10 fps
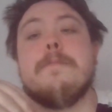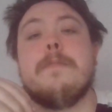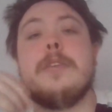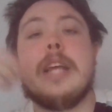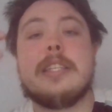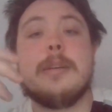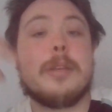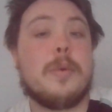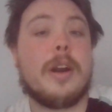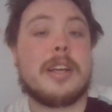So that's
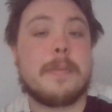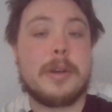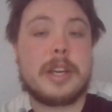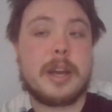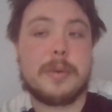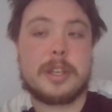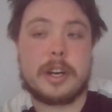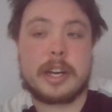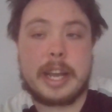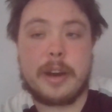something you want to communicate with
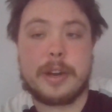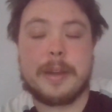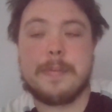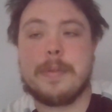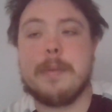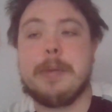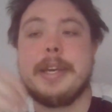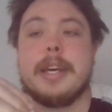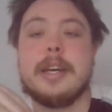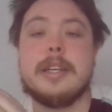your accountant,
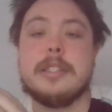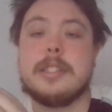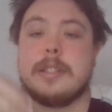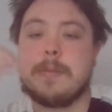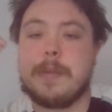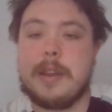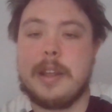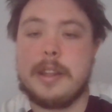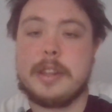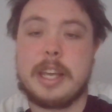because
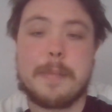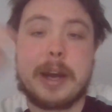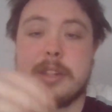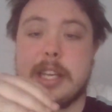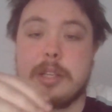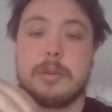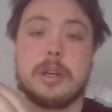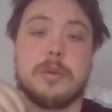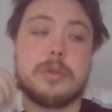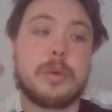the amount that you
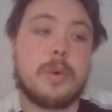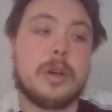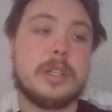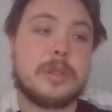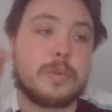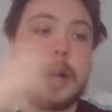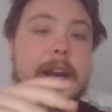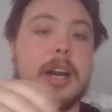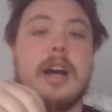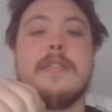go towards
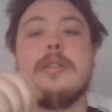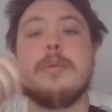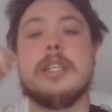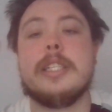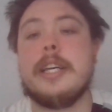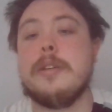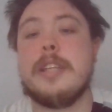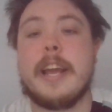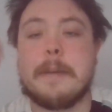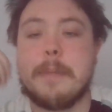write-offs, where say you
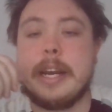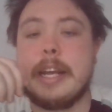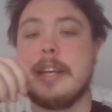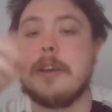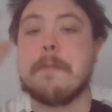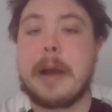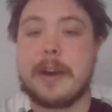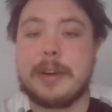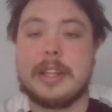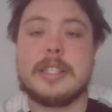take money and you buy
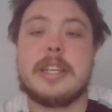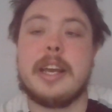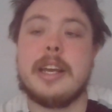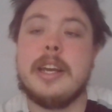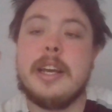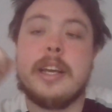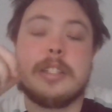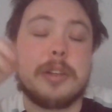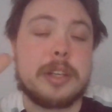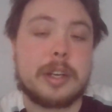real estate
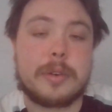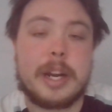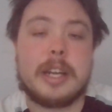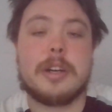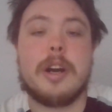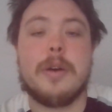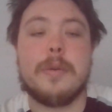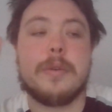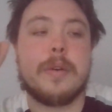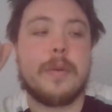so you can create your
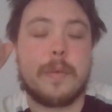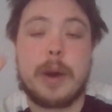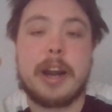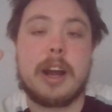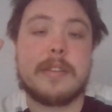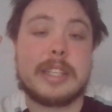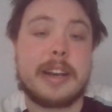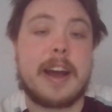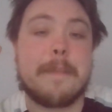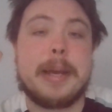own write-offs and
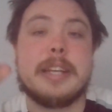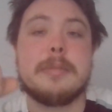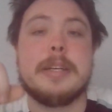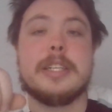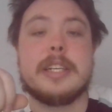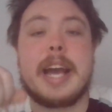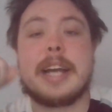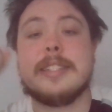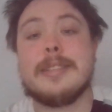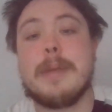not pay as much in
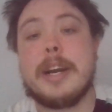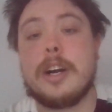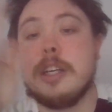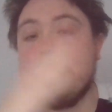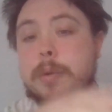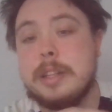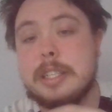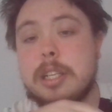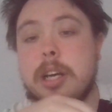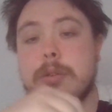taxes, might hurt you on
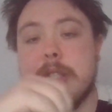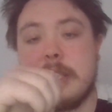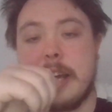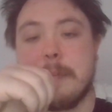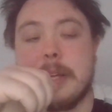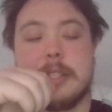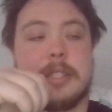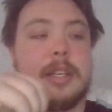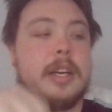these loan statements.